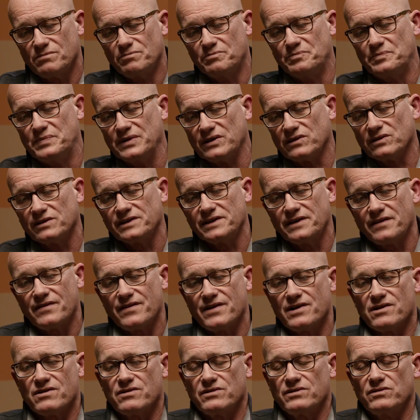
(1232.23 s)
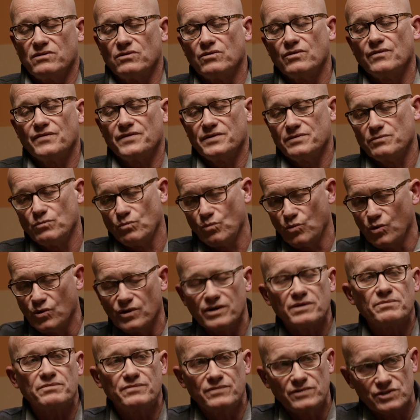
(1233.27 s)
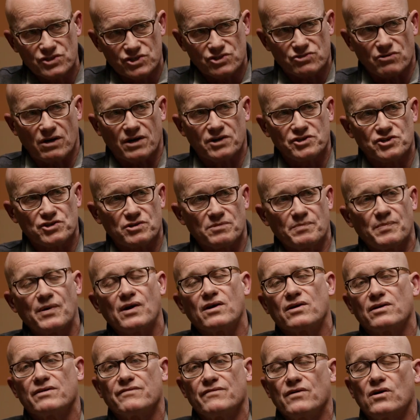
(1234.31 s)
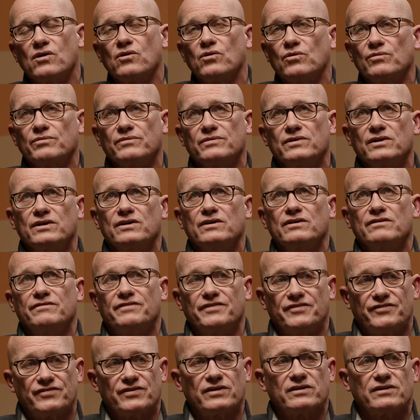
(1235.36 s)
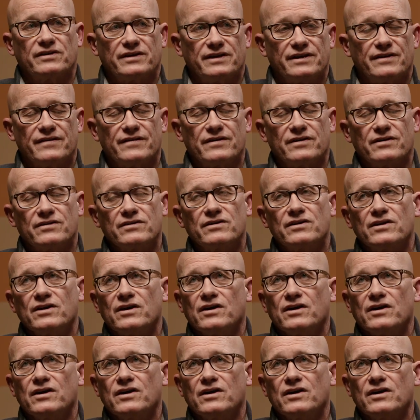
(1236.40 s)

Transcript: building there and the wood structure part of the whole facility there,